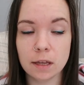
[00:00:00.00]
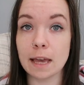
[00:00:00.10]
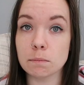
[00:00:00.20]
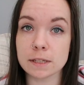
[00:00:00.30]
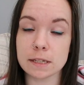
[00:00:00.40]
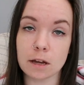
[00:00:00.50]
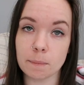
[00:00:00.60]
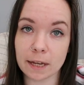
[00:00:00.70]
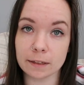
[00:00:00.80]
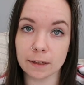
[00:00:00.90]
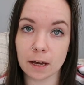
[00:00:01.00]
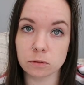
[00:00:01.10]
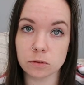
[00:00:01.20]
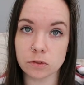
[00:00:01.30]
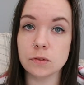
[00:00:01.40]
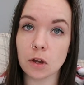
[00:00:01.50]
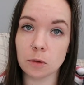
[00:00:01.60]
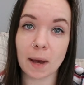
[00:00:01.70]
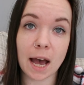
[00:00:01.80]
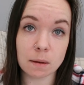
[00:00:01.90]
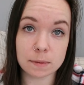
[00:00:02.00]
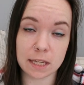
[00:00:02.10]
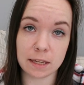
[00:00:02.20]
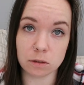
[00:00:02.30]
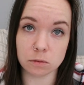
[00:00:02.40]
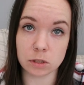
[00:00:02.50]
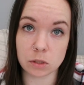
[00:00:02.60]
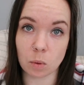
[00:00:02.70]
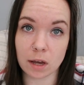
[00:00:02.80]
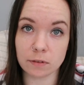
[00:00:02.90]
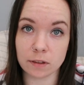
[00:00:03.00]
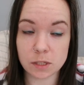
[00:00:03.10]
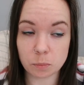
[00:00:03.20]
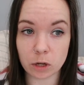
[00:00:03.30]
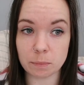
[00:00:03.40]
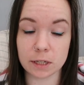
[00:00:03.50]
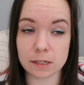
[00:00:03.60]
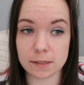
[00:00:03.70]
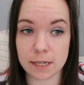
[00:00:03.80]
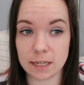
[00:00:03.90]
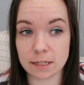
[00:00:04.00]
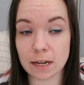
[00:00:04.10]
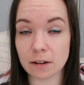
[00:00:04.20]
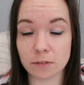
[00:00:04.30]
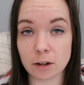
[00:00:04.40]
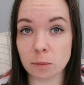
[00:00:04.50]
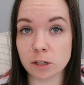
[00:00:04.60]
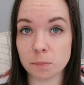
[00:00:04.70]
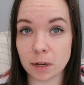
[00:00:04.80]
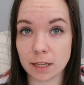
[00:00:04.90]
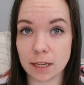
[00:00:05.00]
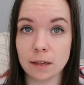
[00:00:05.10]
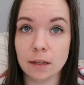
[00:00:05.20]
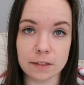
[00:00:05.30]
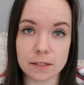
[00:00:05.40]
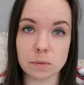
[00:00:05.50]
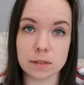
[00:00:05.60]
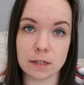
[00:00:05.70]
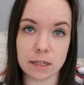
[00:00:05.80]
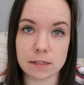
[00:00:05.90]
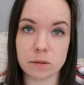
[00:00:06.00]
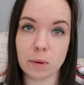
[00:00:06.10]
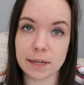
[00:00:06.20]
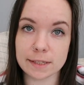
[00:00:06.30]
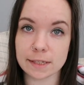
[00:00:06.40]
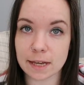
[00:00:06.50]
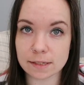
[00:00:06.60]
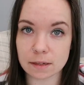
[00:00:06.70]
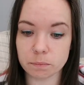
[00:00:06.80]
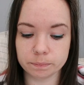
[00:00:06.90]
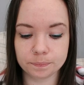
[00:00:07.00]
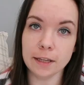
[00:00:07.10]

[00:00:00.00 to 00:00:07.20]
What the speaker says: He emptied her bank accounts. So perhaps he killed his wife at this point because he didn't have very much money and this was an easy way to get some.